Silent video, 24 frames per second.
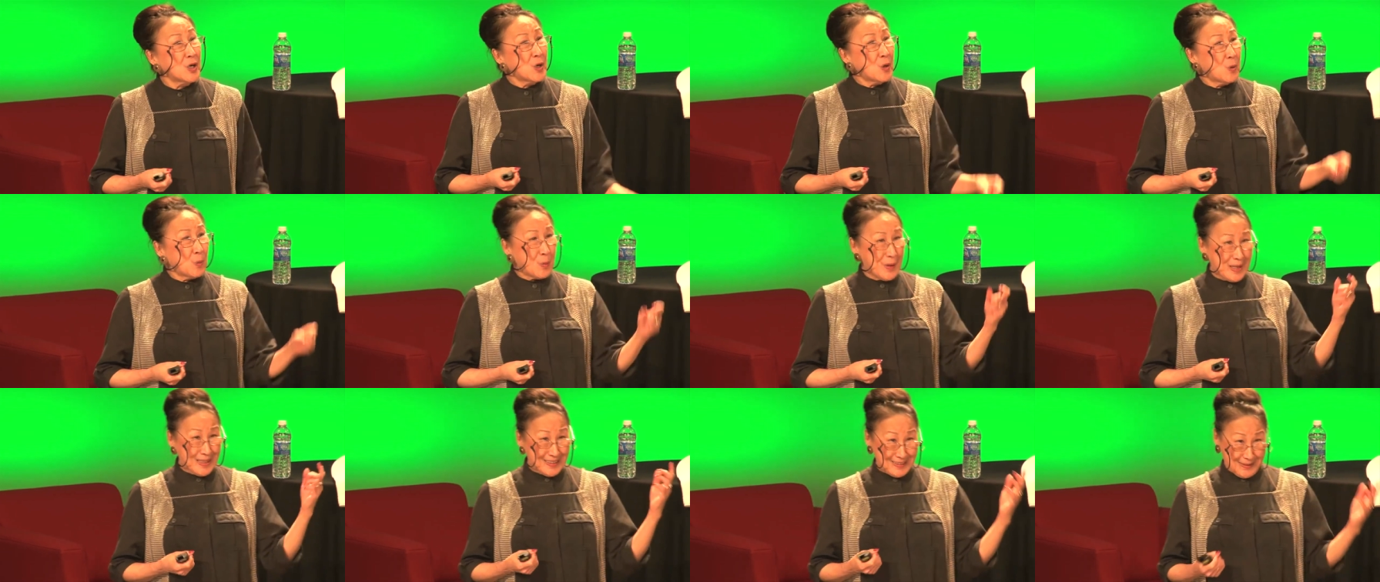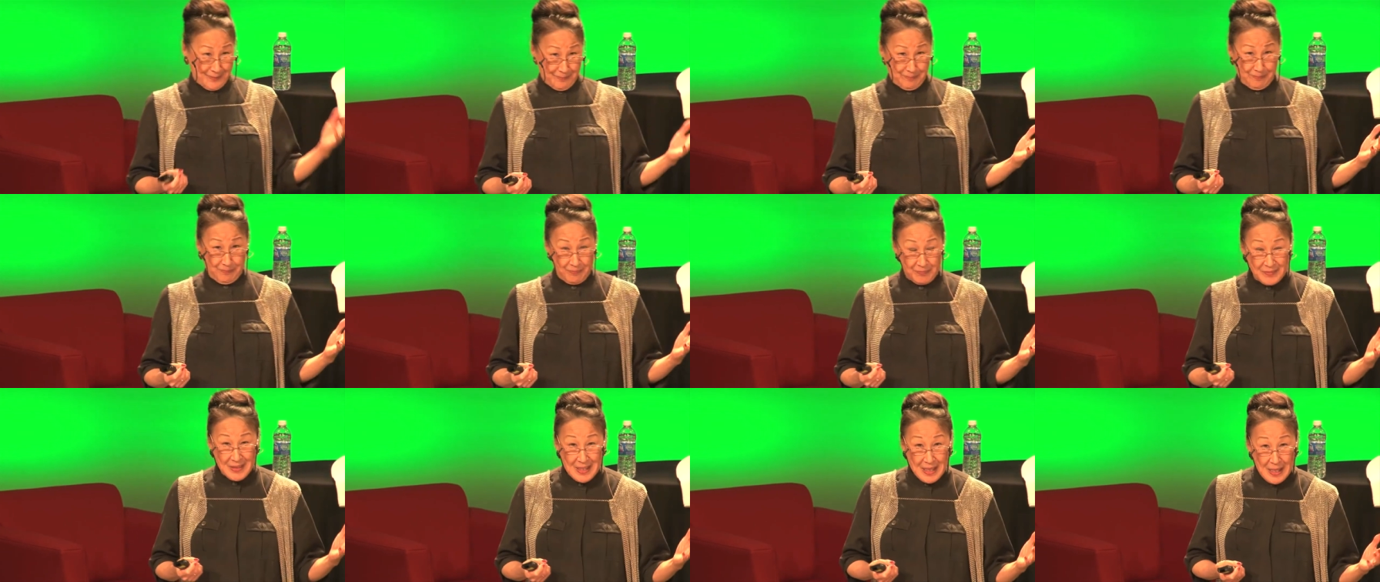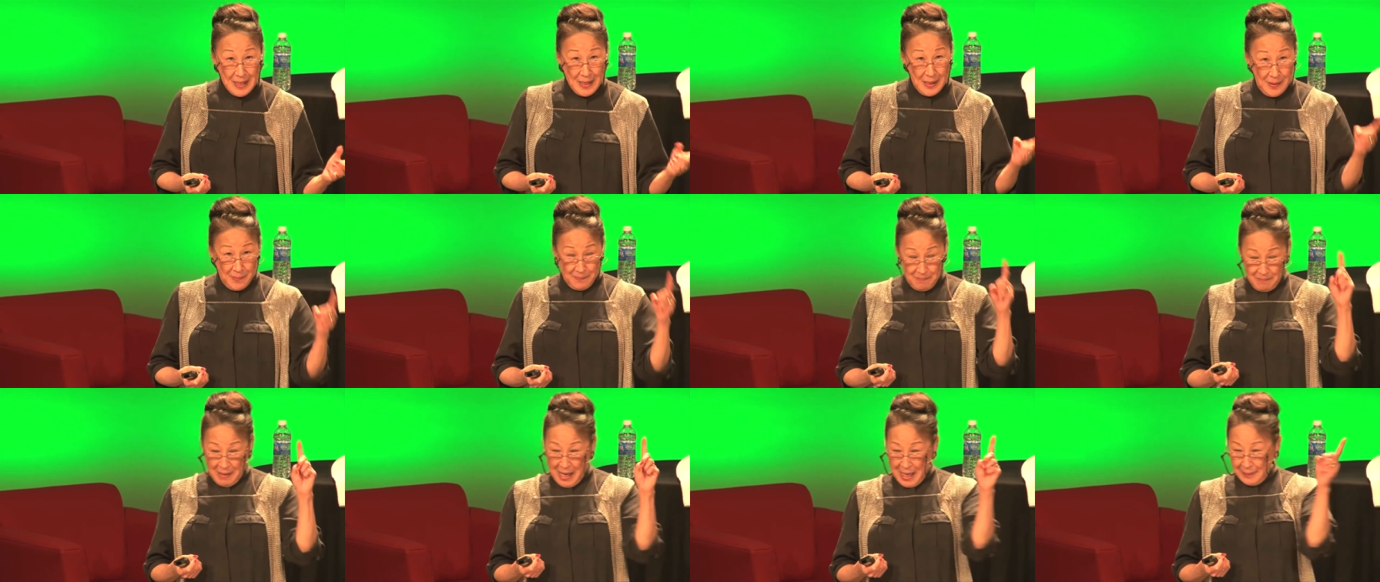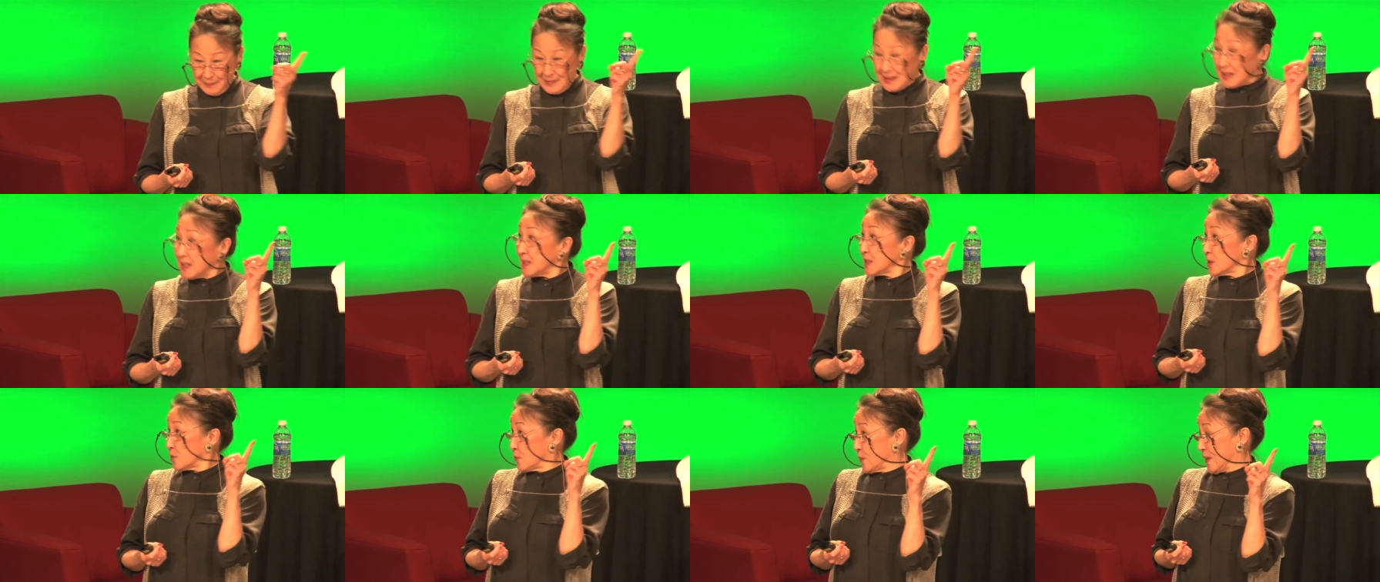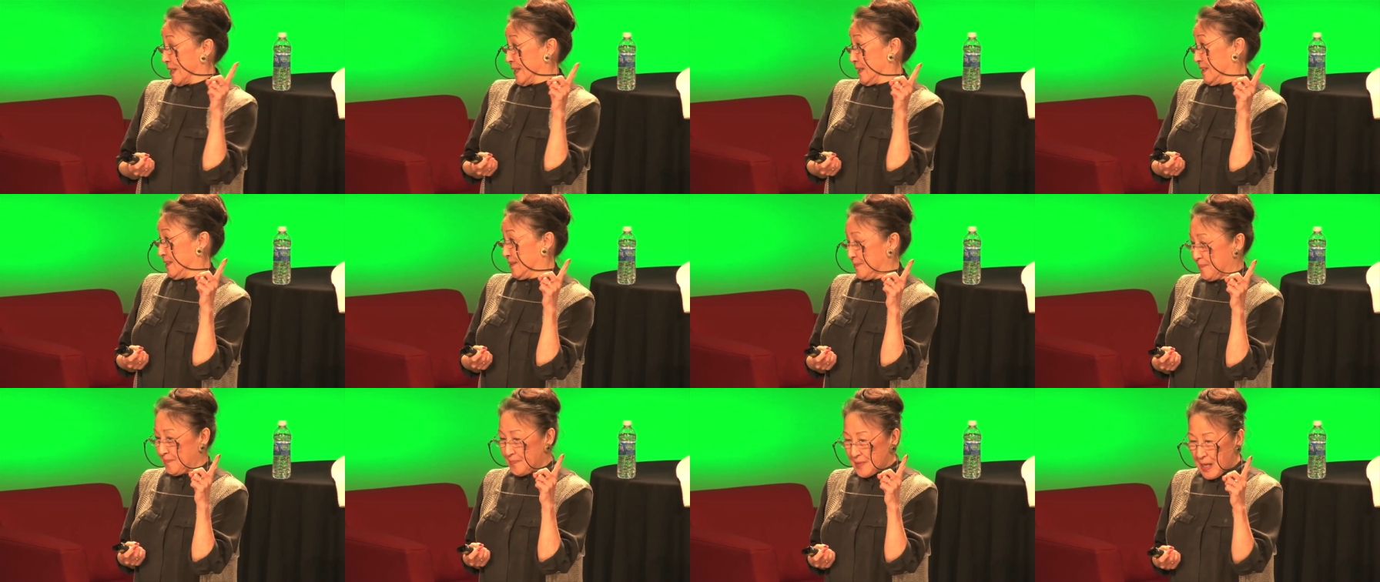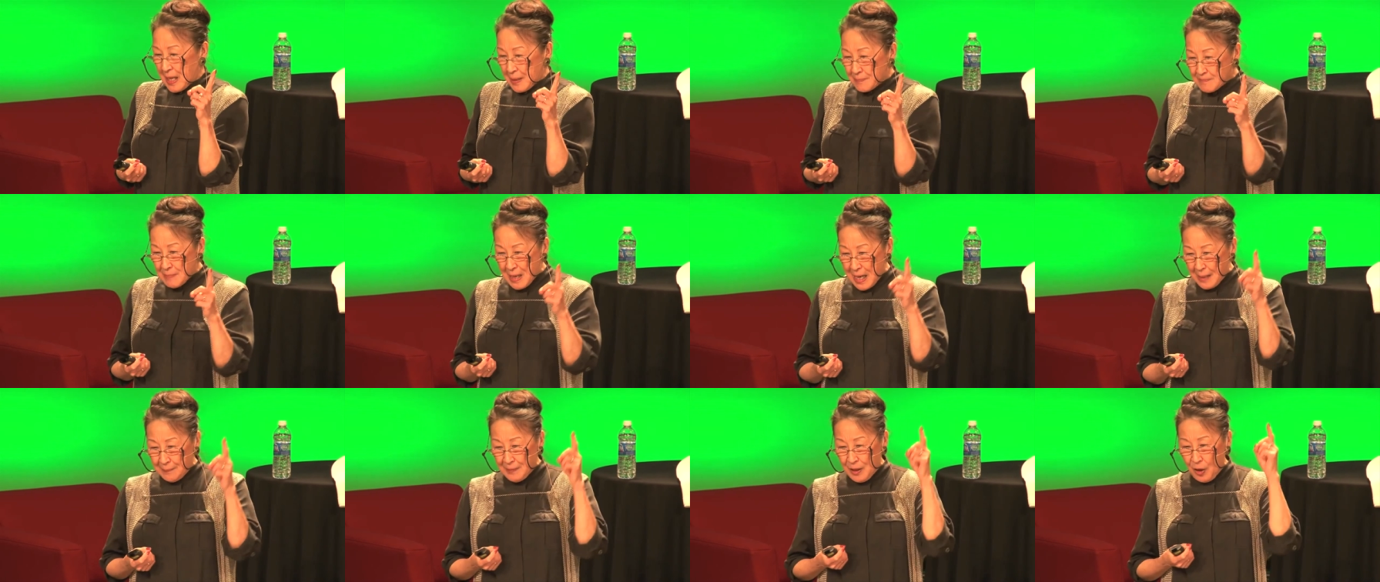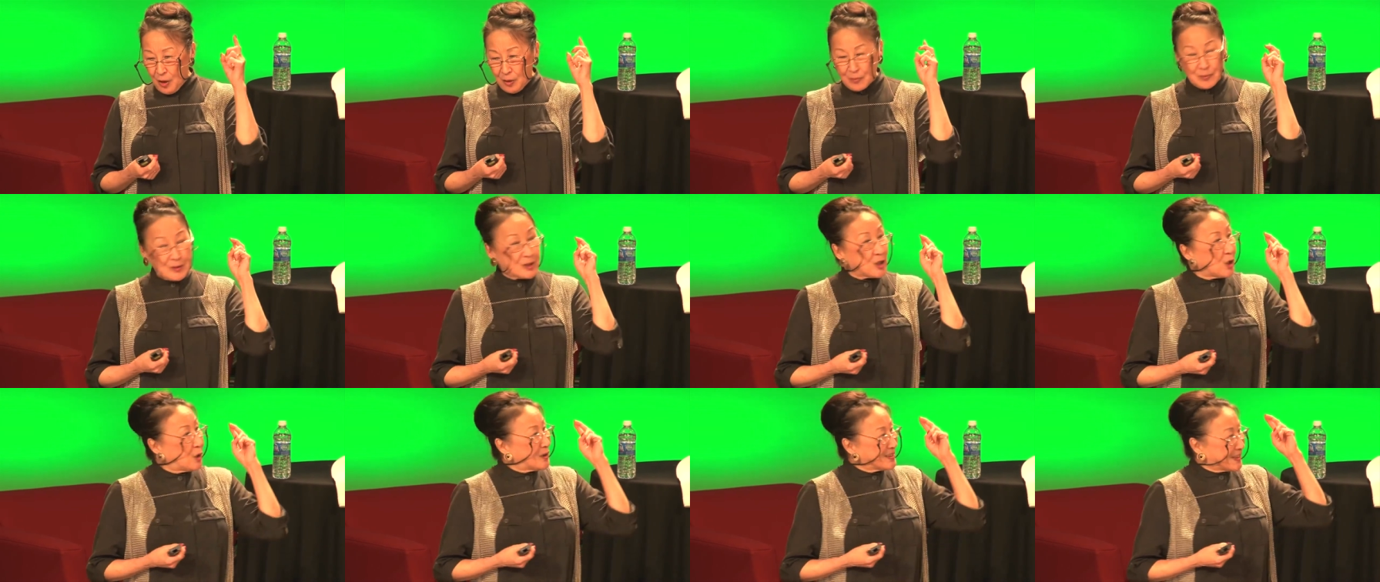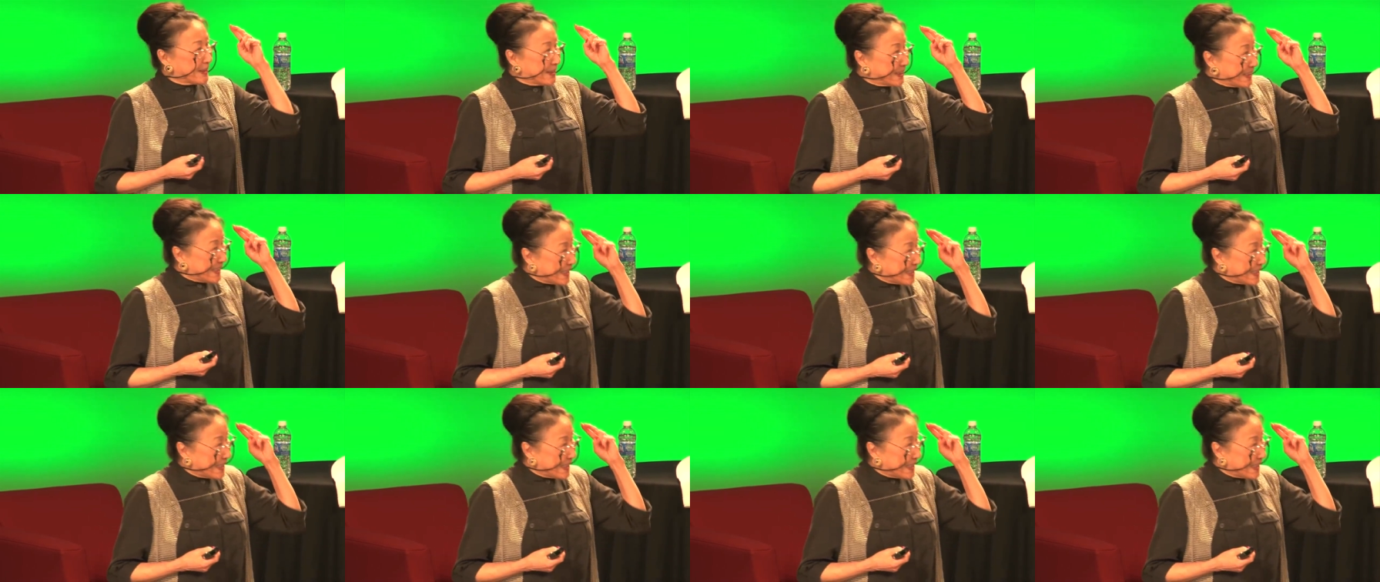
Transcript: William, Mama is real. Mama always called it the